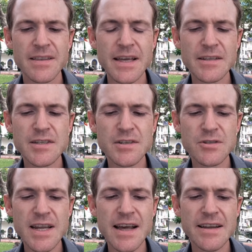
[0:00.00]
Then
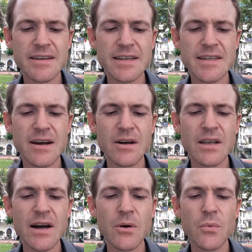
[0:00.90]
Suzanne let out a
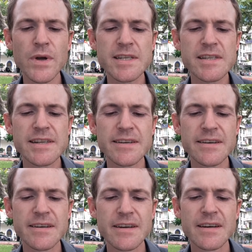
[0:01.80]
light whistling
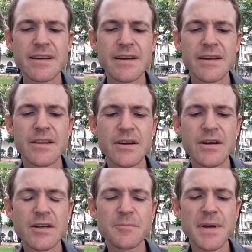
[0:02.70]
that
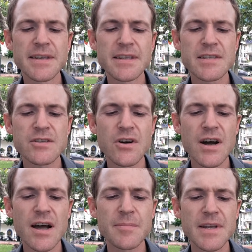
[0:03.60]
could have been
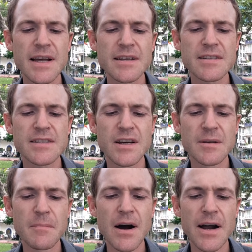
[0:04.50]
described as
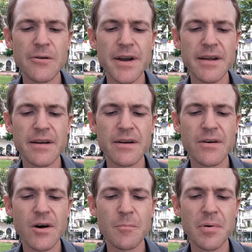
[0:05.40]
admiring
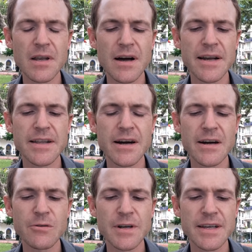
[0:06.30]
or politely
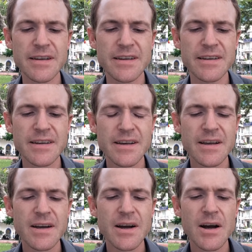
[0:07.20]
ironic.
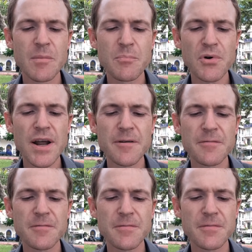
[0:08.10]
A breath
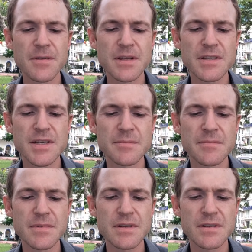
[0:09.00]
that
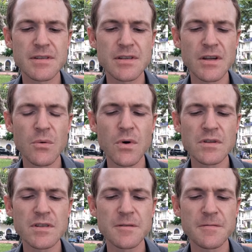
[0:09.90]
seemed to not
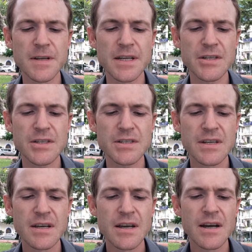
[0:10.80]
want to finish.
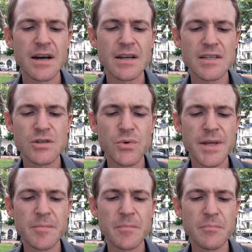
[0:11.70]
A
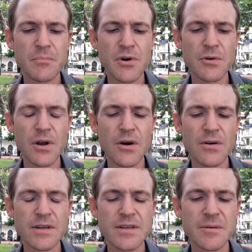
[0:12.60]
sweet,
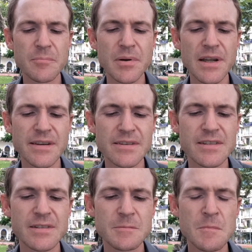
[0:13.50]
prolonged
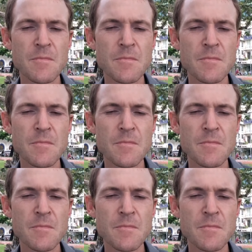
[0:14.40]
complaint.